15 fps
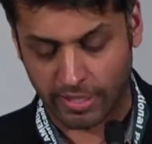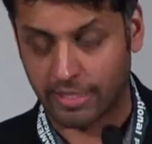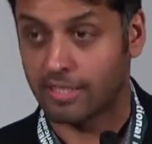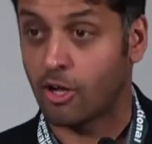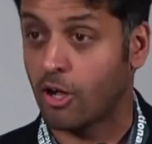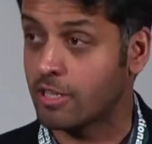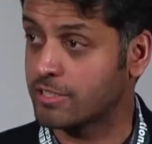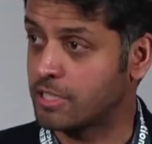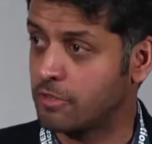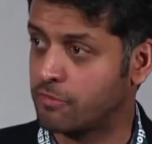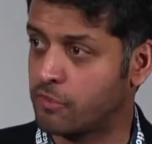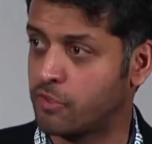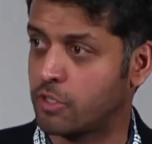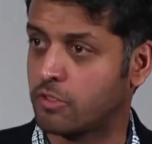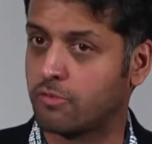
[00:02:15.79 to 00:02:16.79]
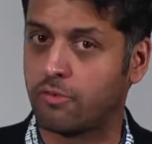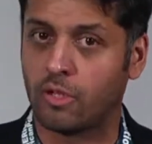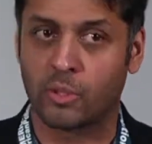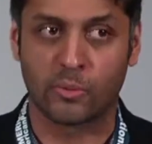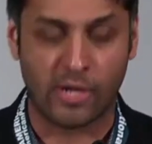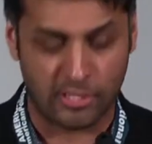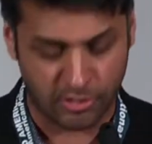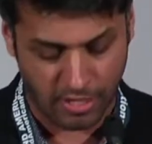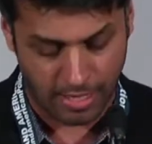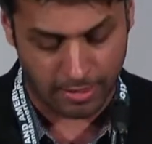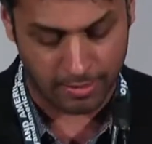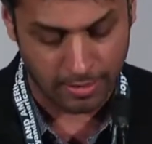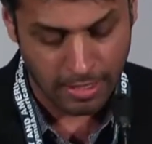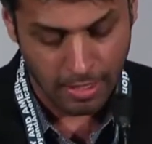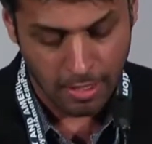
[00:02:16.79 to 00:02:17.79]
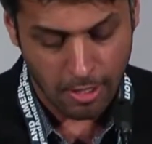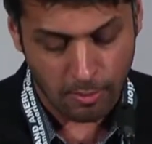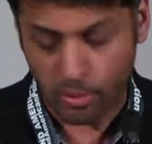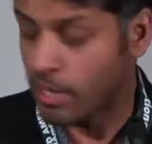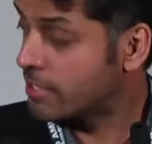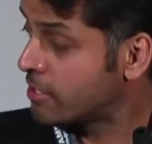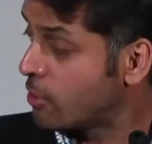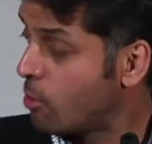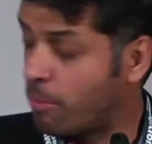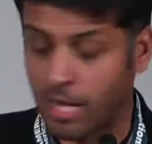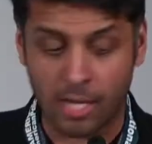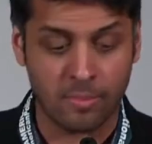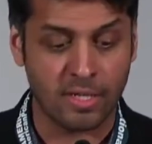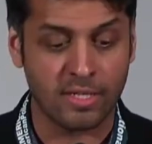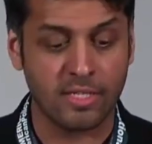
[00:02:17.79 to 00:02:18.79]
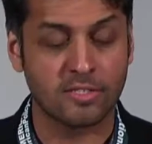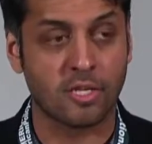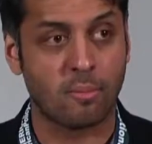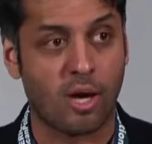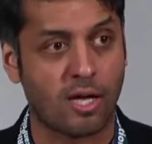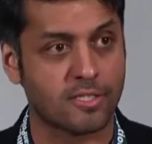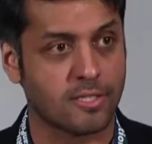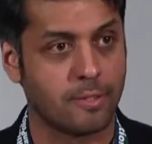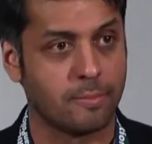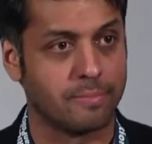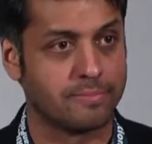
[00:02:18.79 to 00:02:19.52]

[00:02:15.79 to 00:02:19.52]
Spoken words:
And honestly, if you've heard the following, raise your hand. President Obama is a Muslim.